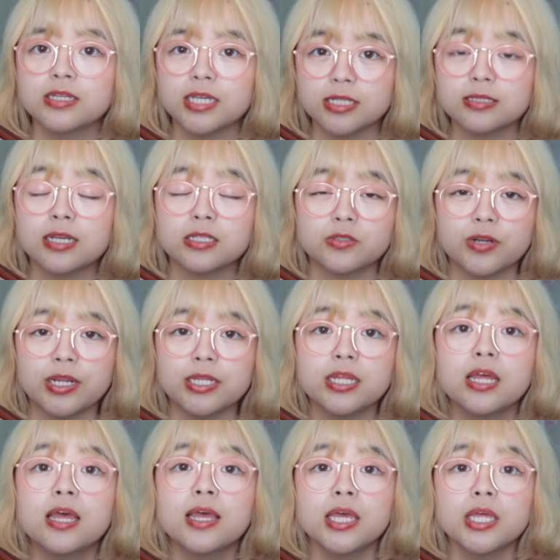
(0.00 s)
Yes, that's right.
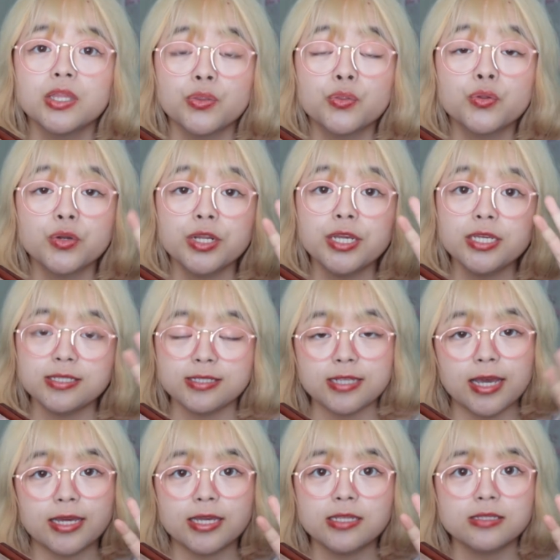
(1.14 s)
3
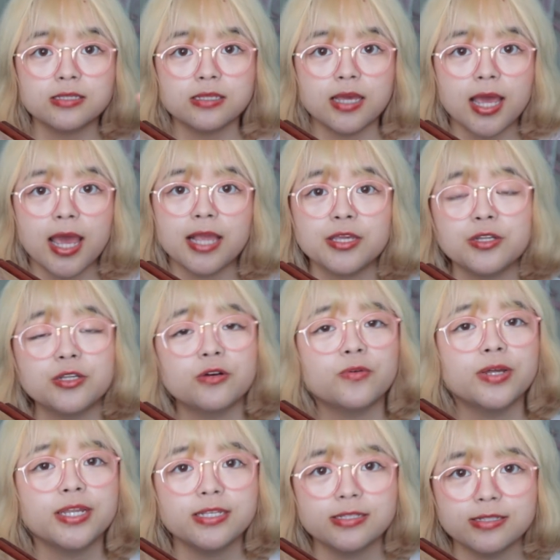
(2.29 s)
seconds. And you know
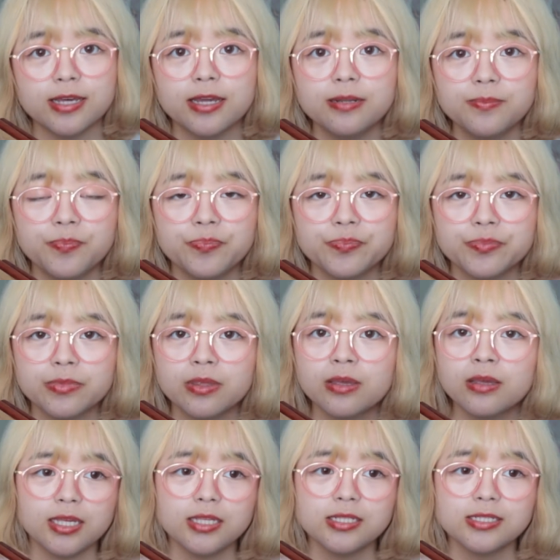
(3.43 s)
what he said?
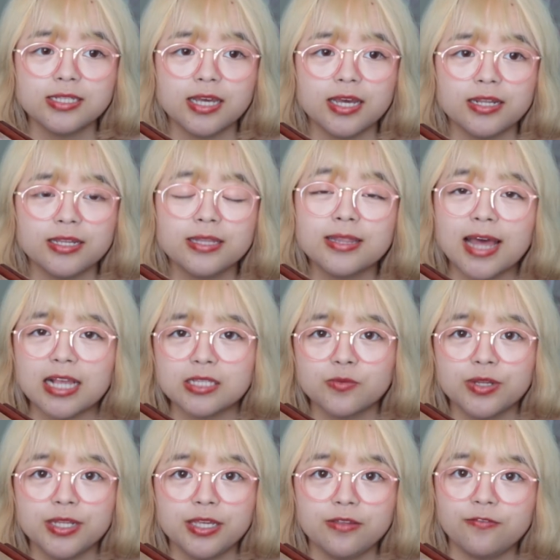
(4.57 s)
He said that's
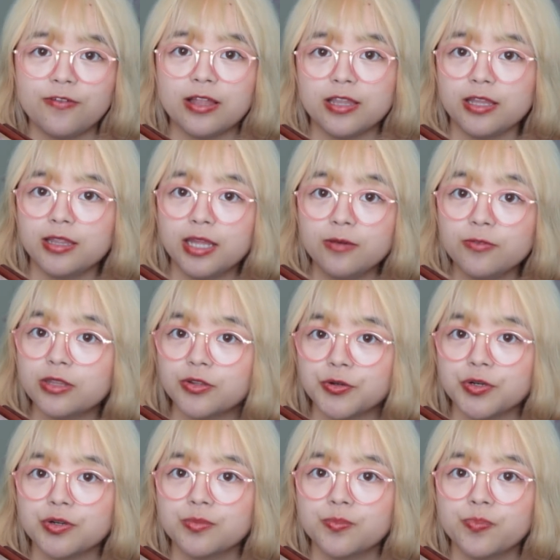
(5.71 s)
when he fell in love with
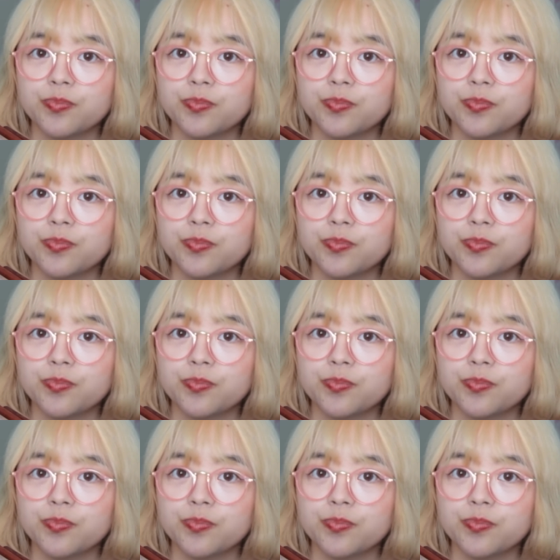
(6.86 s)
her.